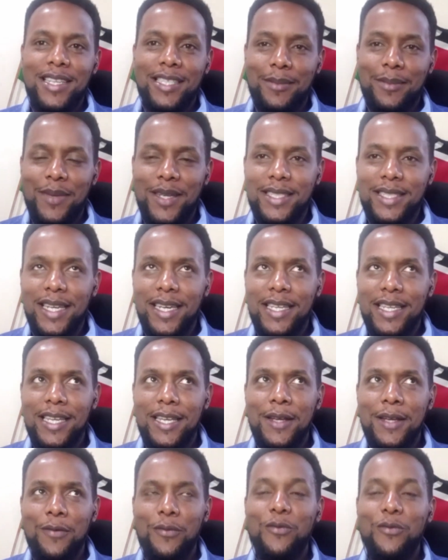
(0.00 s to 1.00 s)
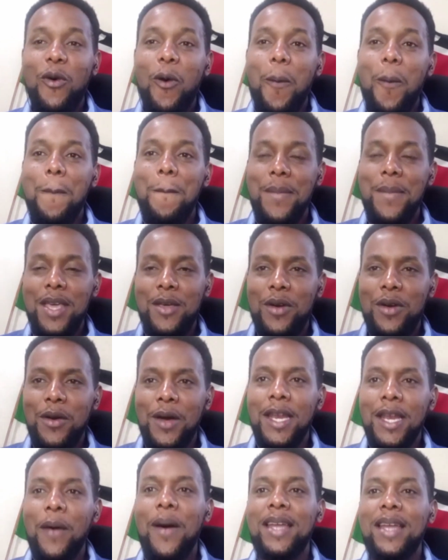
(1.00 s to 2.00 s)
especially for me
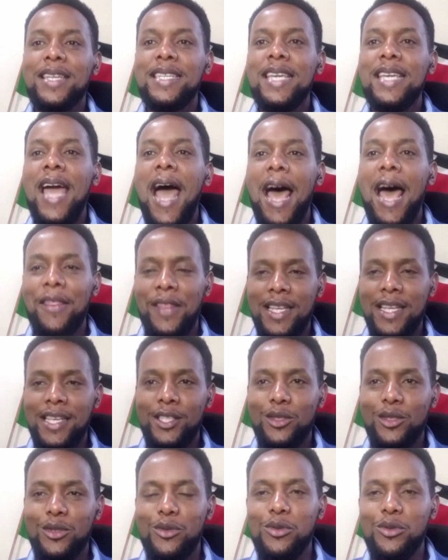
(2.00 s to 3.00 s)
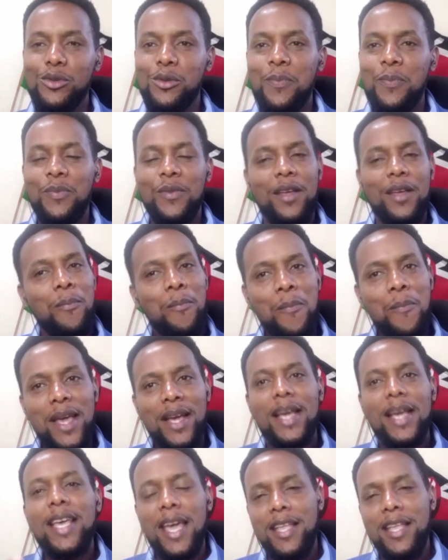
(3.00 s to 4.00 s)
and our dear athletes who
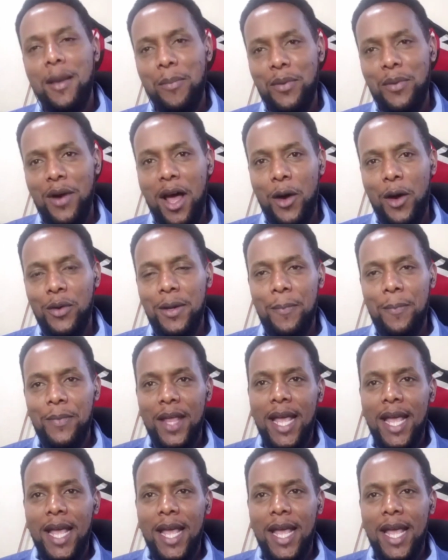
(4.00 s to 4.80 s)
make Kenya proud,